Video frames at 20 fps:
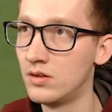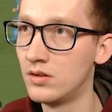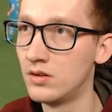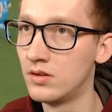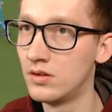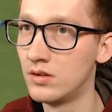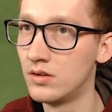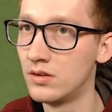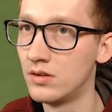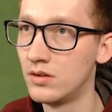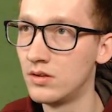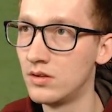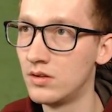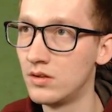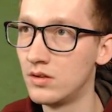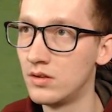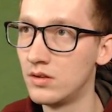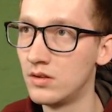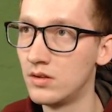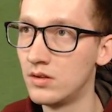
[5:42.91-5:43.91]

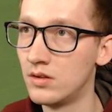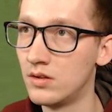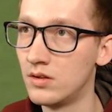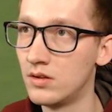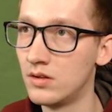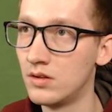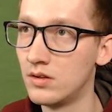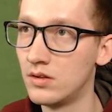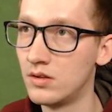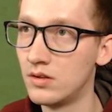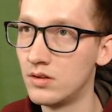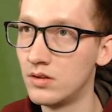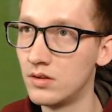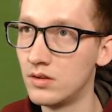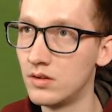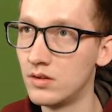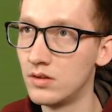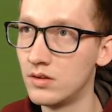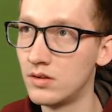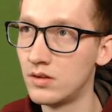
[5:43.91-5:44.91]

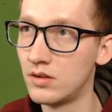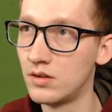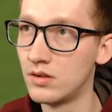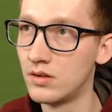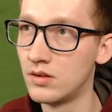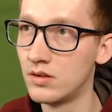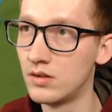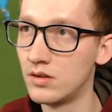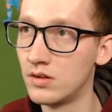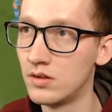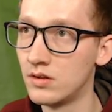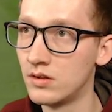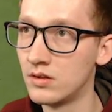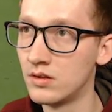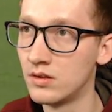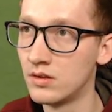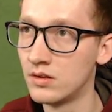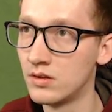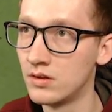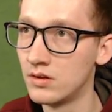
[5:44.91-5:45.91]

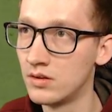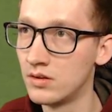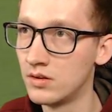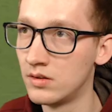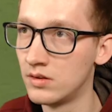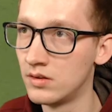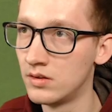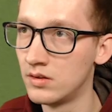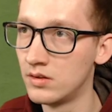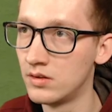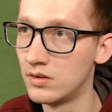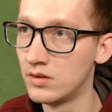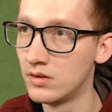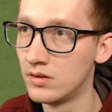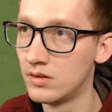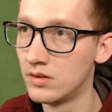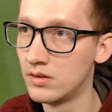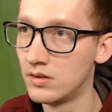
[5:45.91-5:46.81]
Nobody speaks.